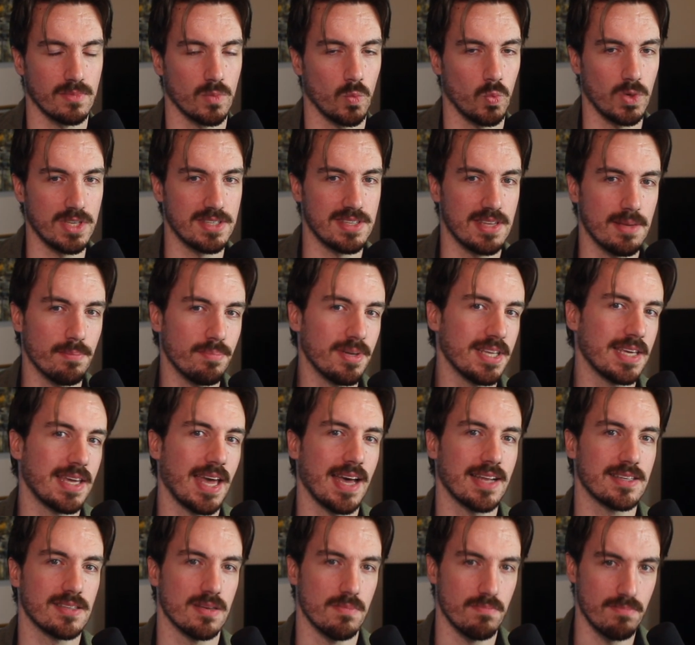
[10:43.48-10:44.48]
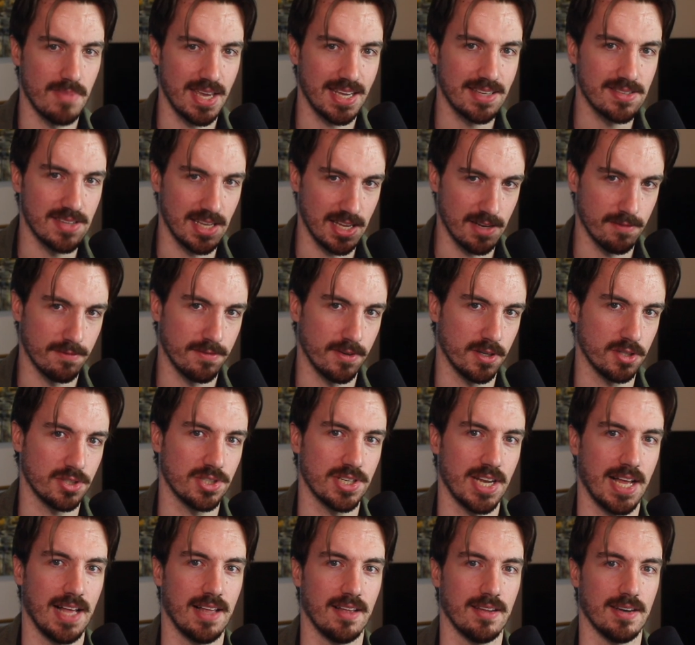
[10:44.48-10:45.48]
We simply get to mix in
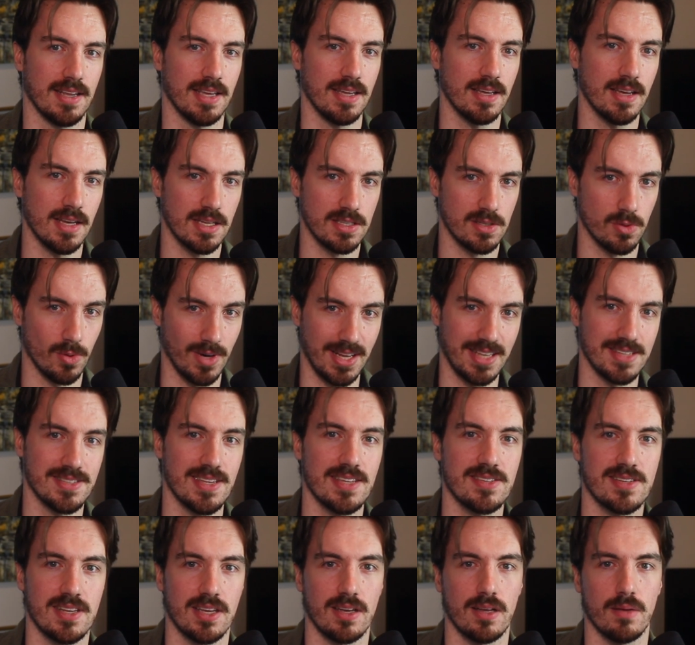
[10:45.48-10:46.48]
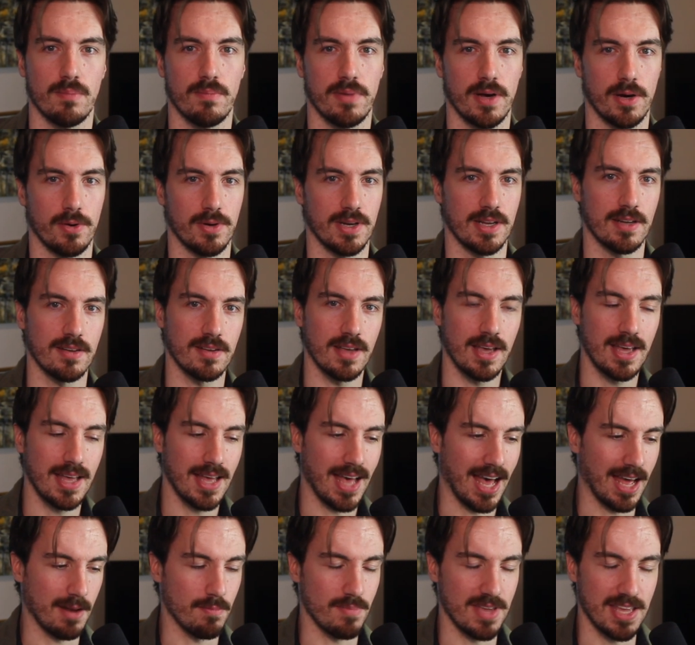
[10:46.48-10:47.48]
functionality to an existing component
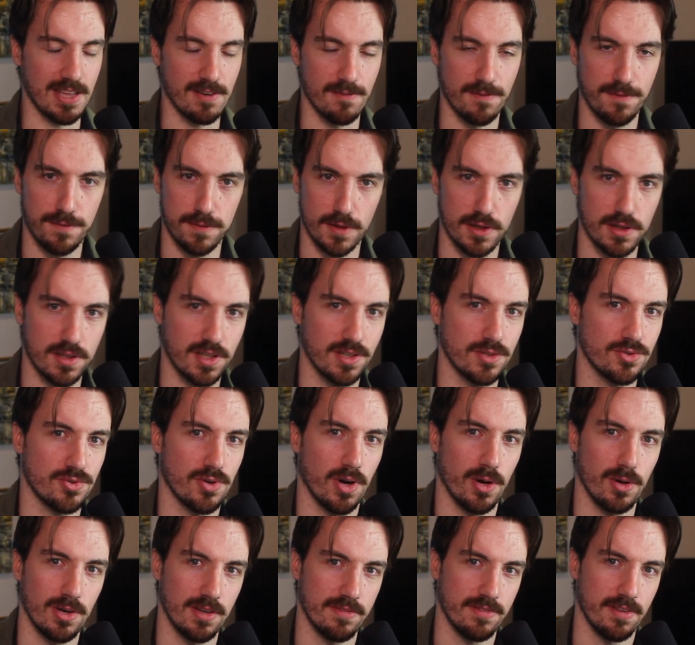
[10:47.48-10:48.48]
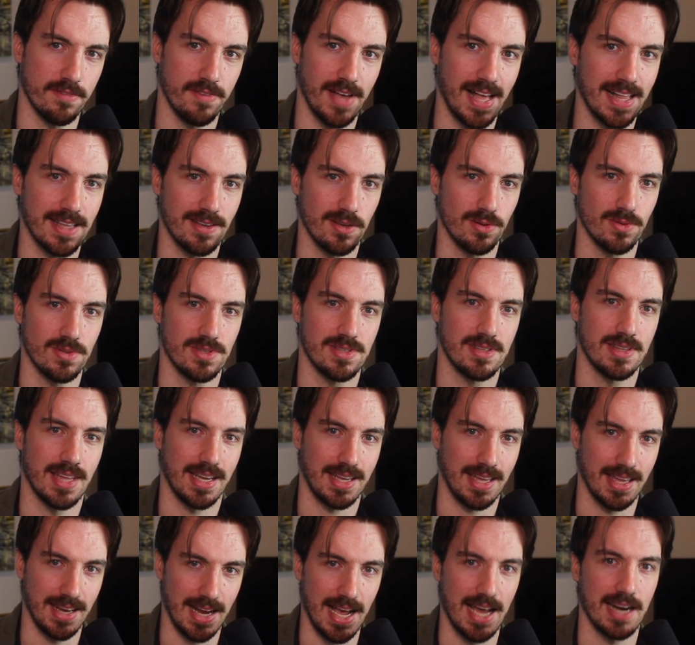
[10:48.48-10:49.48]
and be in full control of the values
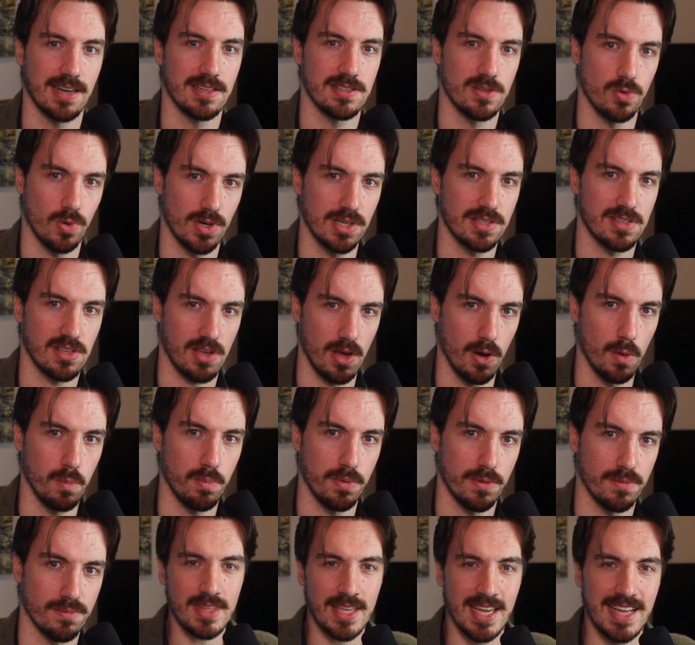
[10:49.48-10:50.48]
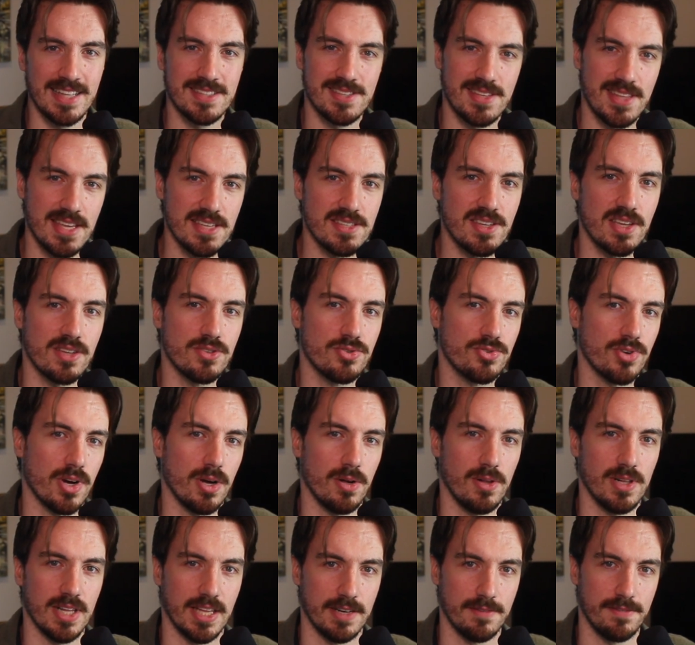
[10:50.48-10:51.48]
that get added to our scope. It's this
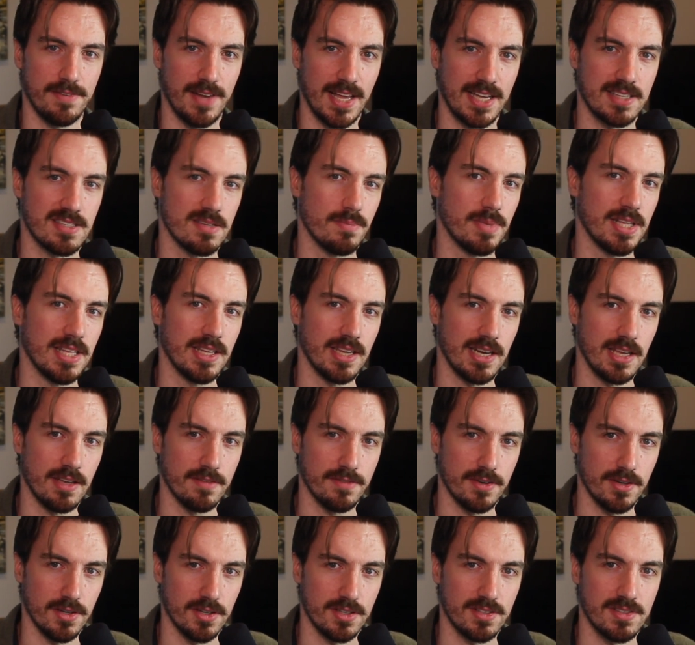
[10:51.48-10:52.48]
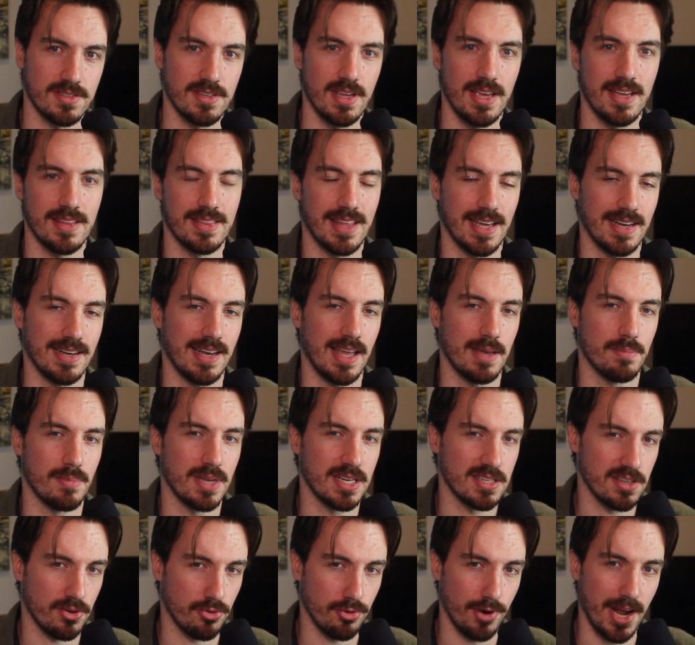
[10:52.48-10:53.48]
control and flexibility of hooks that led
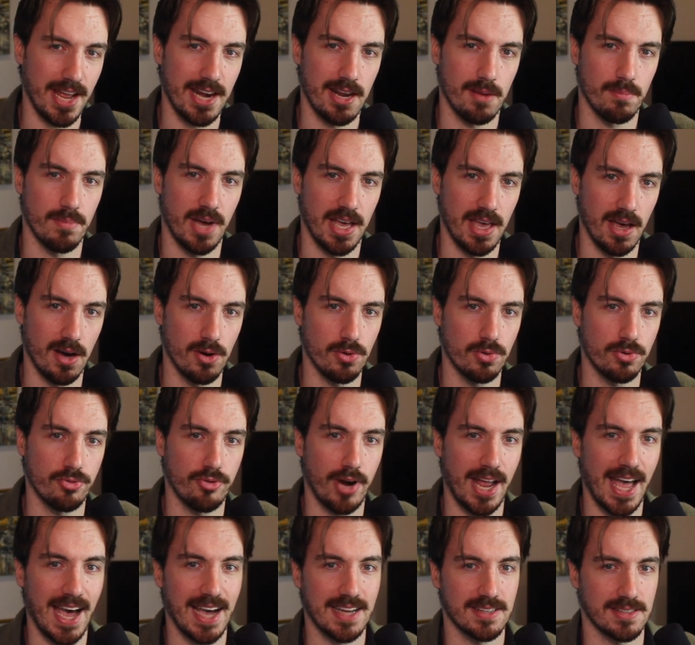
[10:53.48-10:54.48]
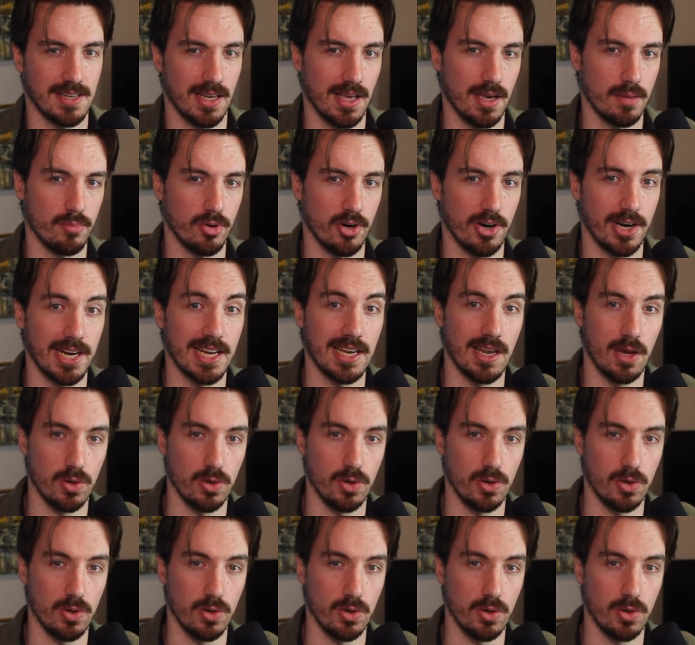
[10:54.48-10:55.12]
me to creating my own React library